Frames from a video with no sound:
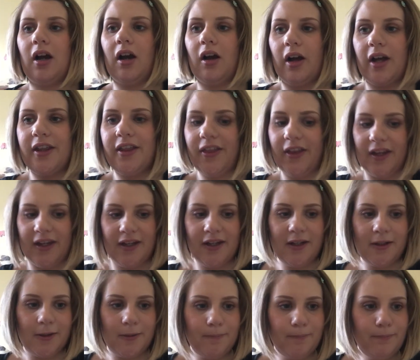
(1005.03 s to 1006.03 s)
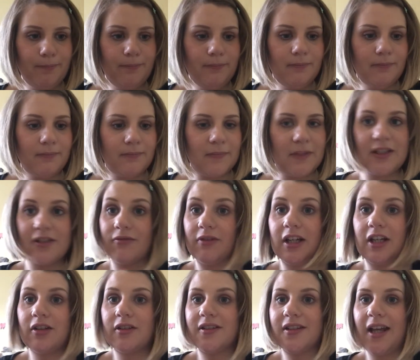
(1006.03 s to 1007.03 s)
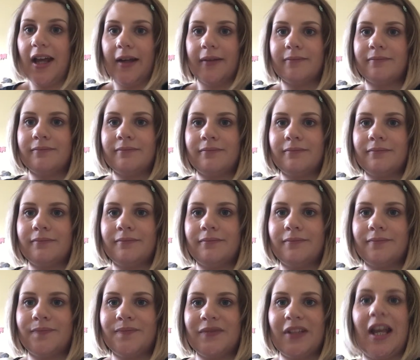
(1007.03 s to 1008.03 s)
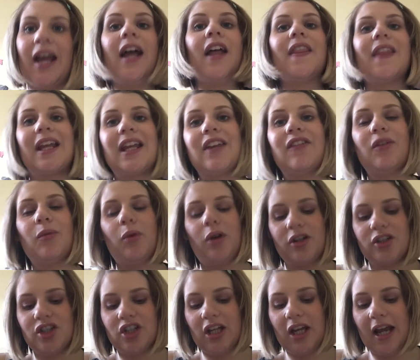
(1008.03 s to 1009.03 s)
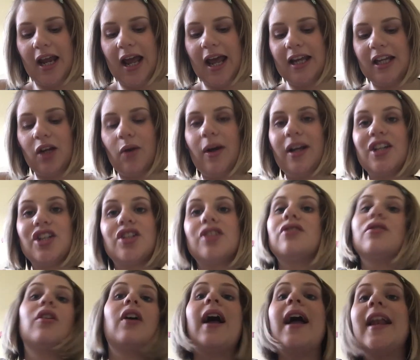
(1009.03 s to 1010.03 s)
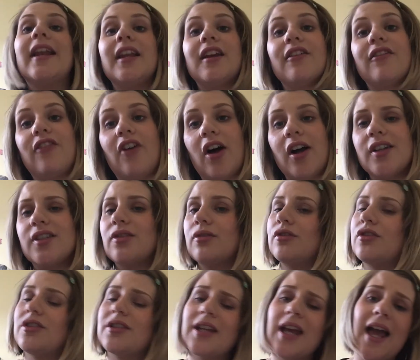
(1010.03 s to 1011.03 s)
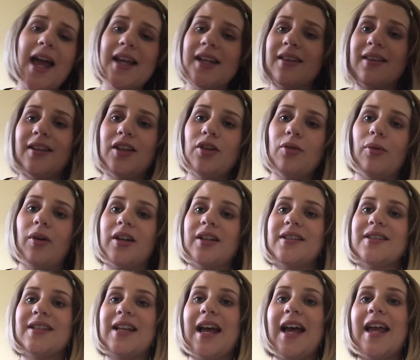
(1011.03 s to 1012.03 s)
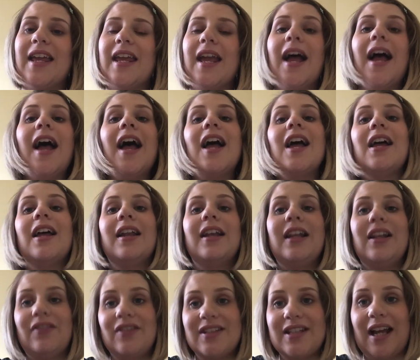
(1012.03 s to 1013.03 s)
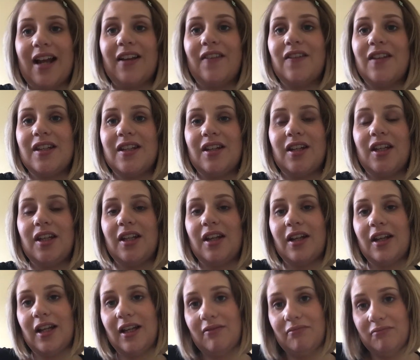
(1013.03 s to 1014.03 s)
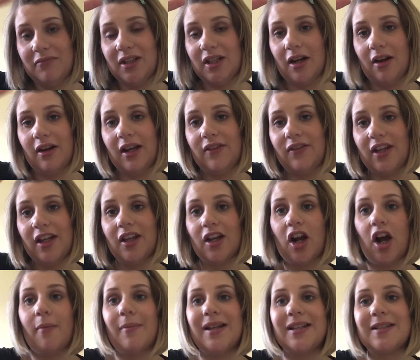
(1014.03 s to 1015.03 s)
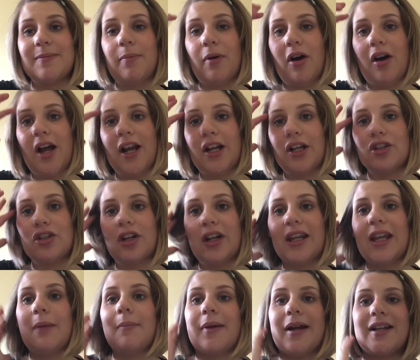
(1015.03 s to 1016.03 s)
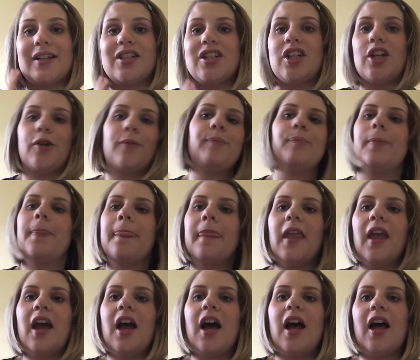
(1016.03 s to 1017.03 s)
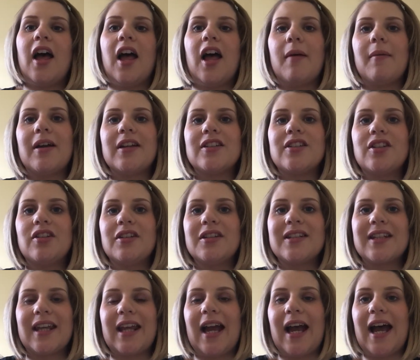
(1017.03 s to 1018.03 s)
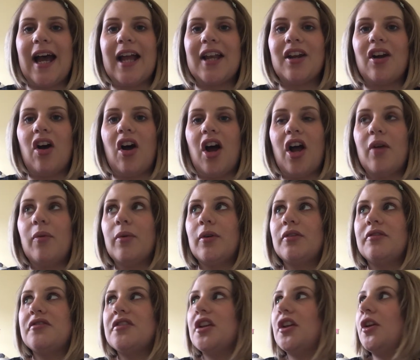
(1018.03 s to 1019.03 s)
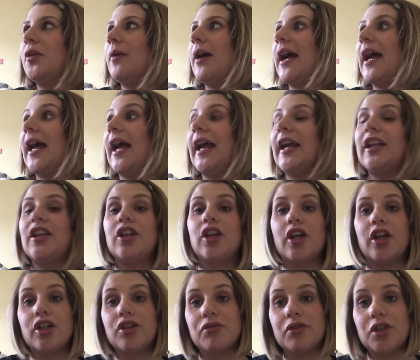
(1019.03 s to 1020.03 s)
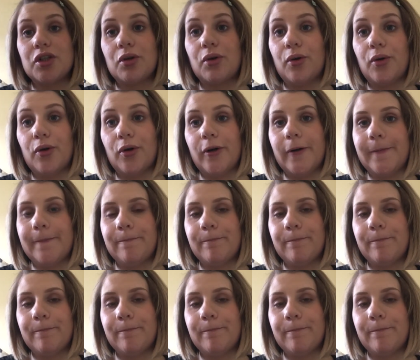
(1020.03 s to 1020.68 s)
I think it's a really good set. Thank you for watching. Any questions or any advice or just anything you want to say, leave it down in the, leave it in the comments bar and I'll try and get back to you. As soon as I can, I will do a nursery tour.